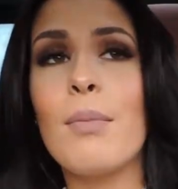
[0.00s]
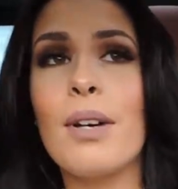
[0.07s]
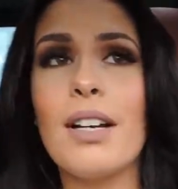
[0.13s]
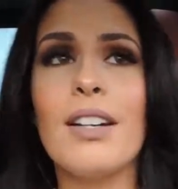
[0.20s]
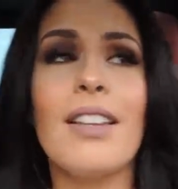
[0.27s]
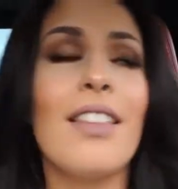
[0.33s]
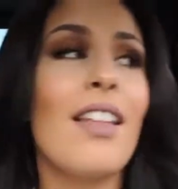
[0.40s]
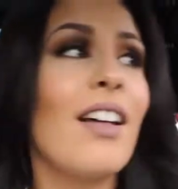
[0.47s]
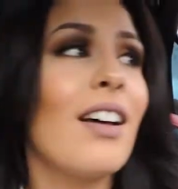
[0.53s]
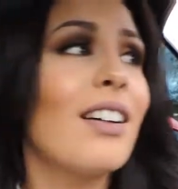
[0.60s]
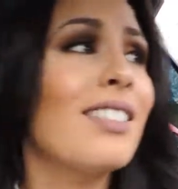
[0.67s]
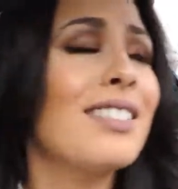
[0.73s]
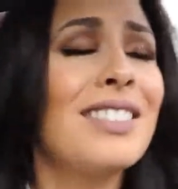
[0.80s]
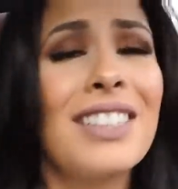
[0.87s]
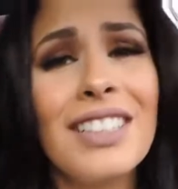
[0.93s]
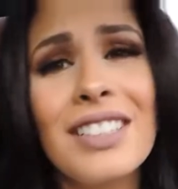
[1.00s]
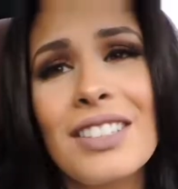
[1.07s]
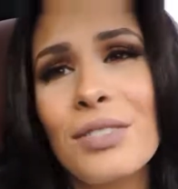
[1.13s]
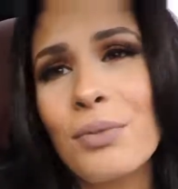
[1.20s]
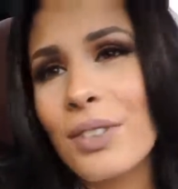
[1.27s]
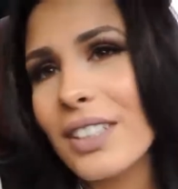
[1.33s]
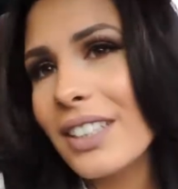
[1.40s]
but
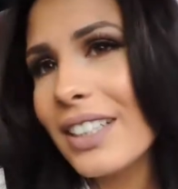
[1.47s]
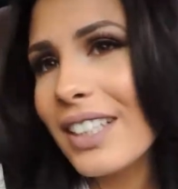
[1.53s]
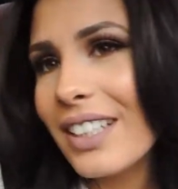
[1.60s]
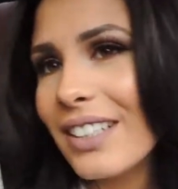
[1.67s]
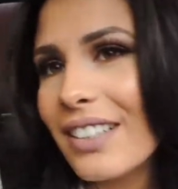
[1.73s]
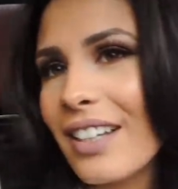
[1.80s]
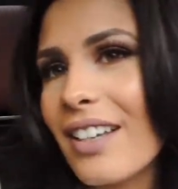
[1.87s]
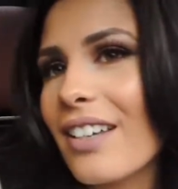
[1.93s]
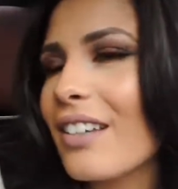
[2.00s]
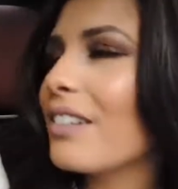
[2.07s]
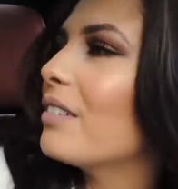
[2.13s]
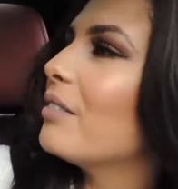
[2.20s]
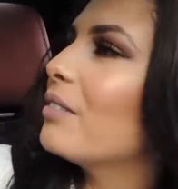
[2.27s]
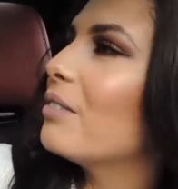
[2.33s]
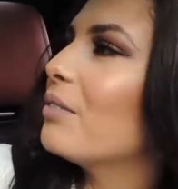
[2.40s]
this really, like,